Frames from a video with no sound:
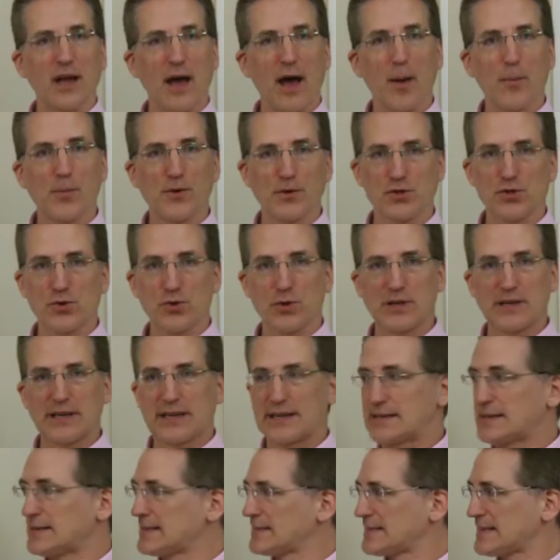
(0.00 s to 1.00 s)

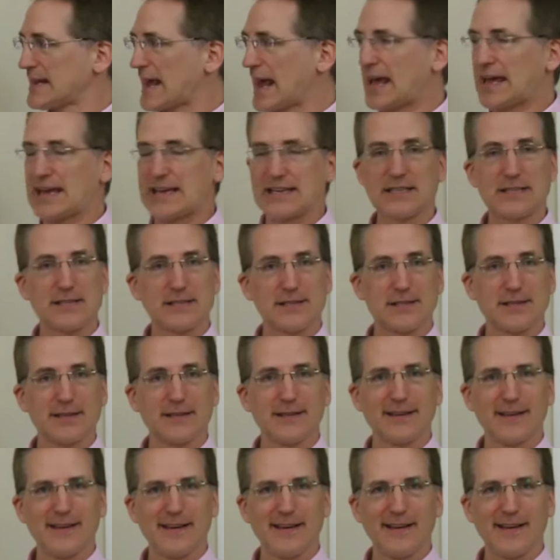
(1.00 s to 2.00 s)
opportunity to taste
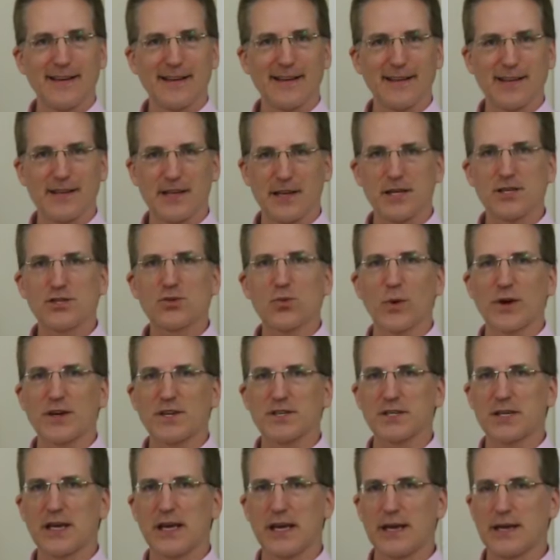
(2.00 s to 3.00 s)
these
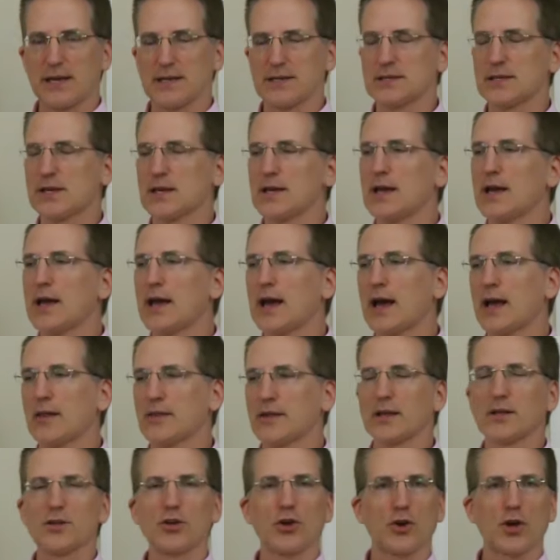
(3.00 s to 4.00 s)
whiskeys. And
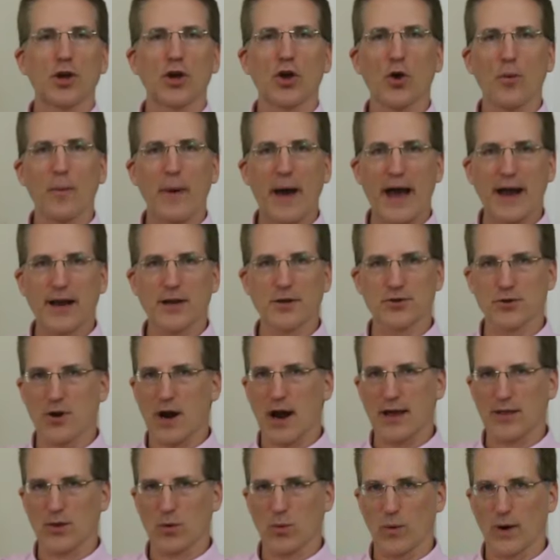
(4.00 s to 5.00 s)
then you can go back and
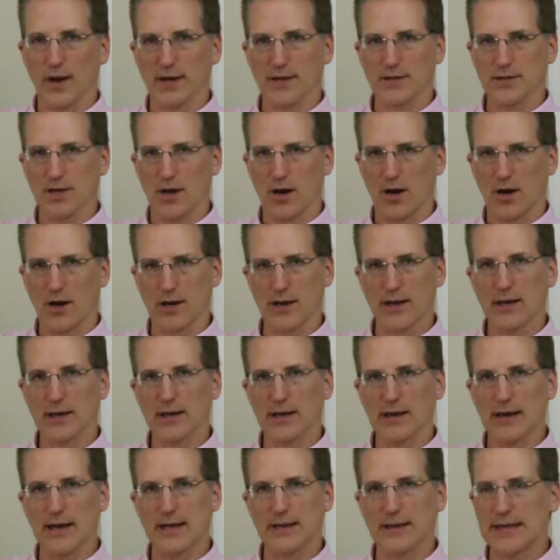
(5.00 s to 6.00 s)
try the White Dog
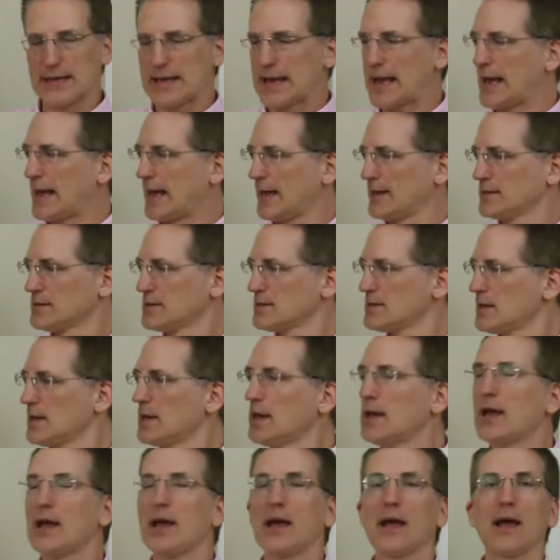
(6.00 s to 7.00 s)
at the end.
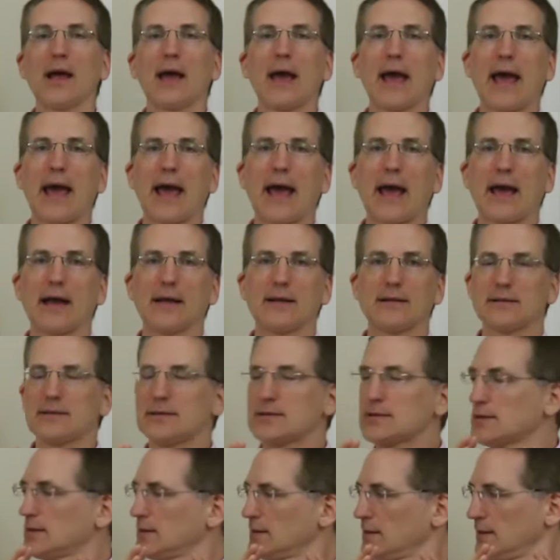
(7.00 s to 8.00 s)

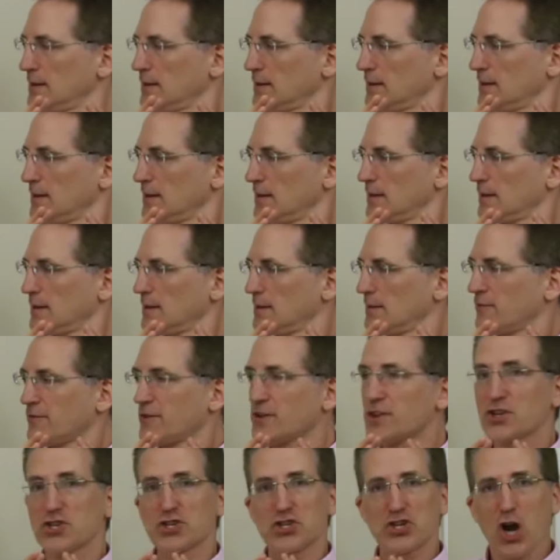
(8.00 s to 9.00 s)
And
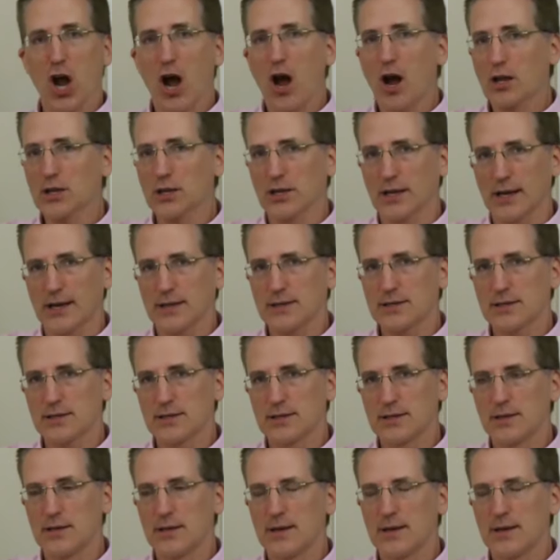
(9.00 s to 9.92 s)
for the chocolate,